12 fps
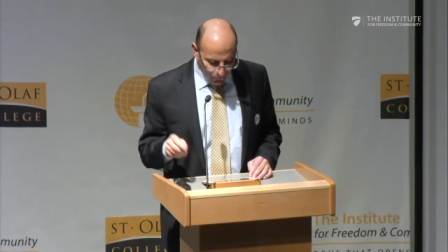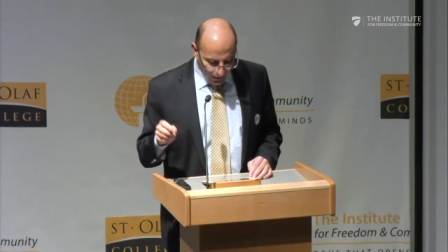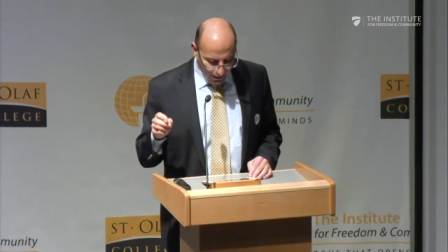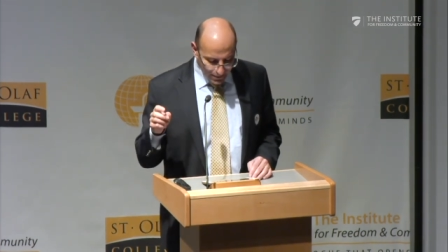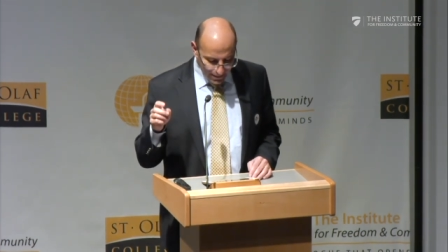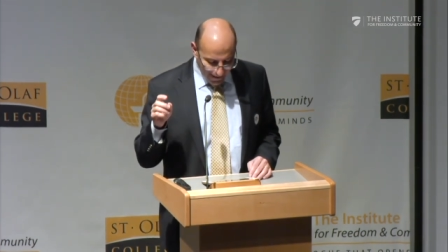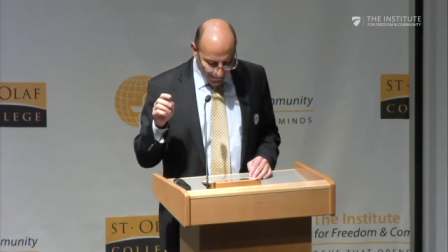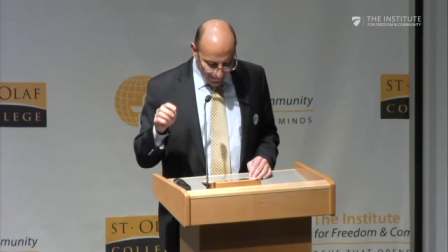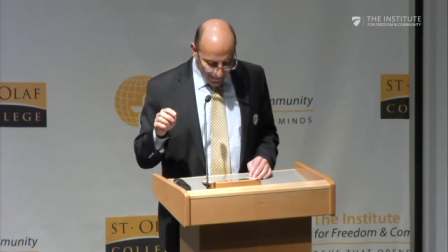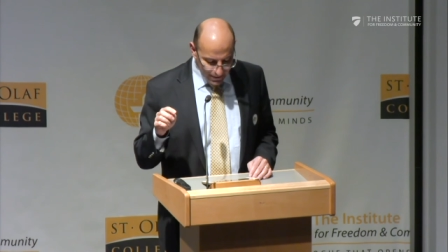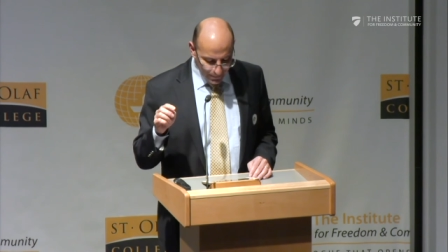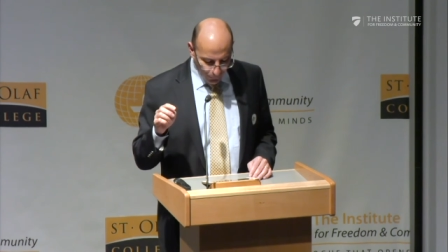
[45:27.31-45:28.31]
was and
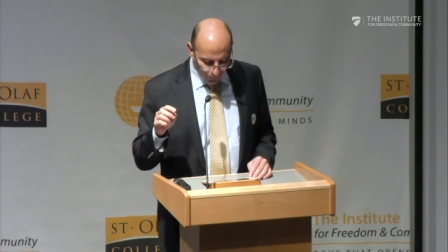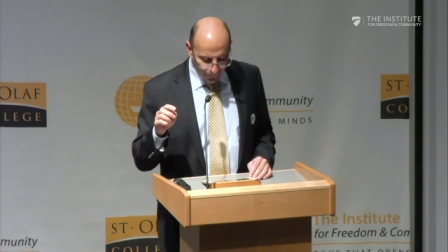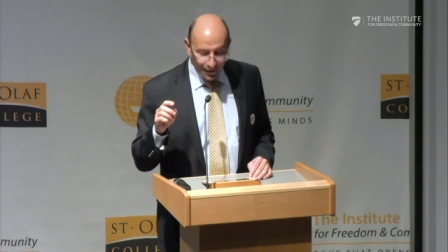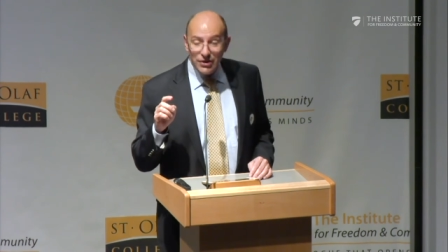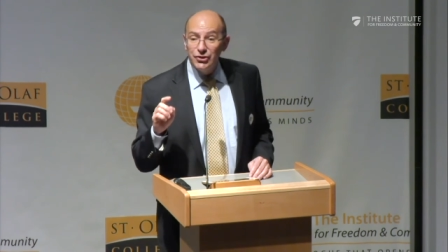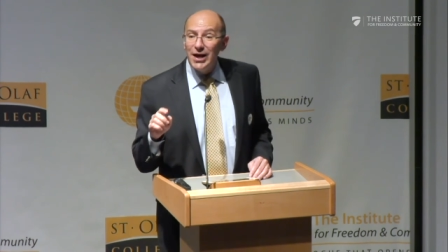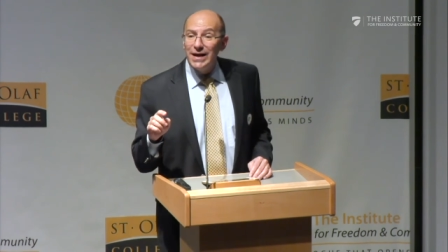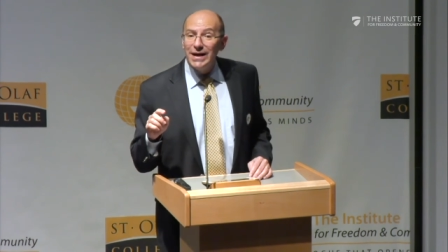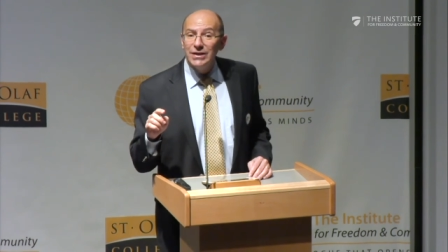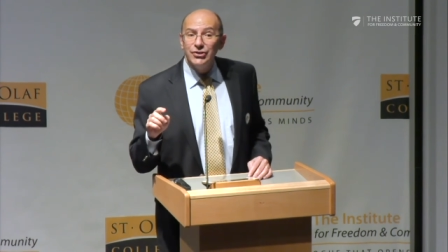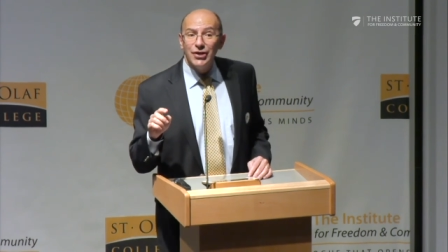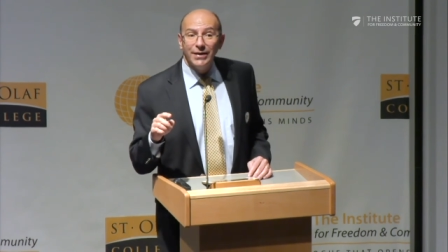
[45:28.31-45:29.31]
is both a
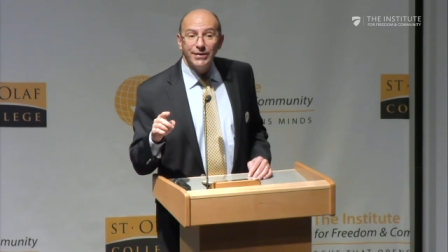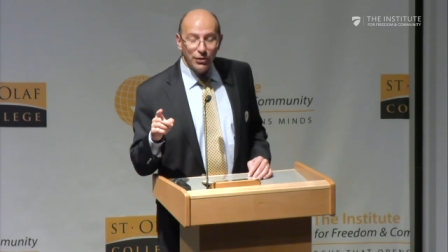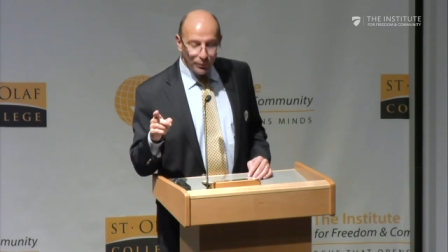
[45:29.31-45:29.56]
challenge and an